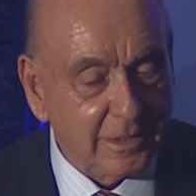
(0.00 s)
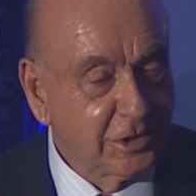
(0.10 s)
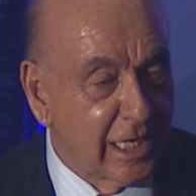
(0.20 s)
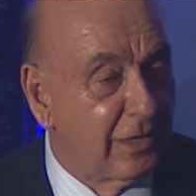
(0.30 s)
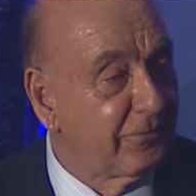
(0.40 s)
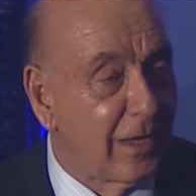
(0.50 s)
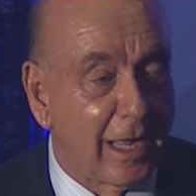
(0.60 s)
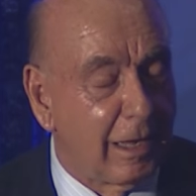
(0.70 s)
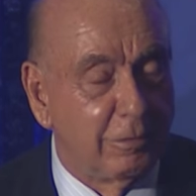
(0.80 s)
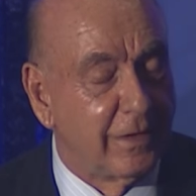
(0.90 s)
Jennifer,
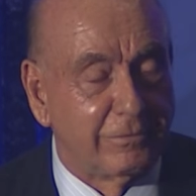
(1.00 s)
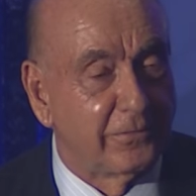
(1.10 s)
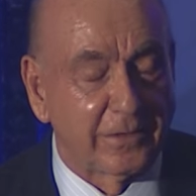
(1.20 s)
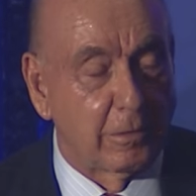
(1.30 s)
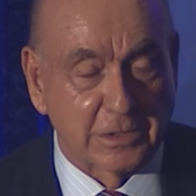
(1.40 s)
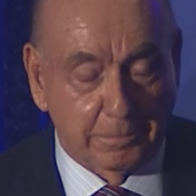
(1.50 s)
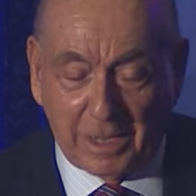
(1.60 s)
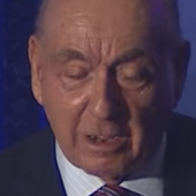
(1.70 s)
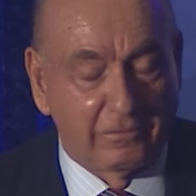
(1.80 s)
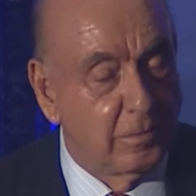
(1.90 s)
I will never forget, it was
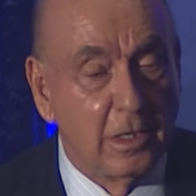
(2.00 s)
the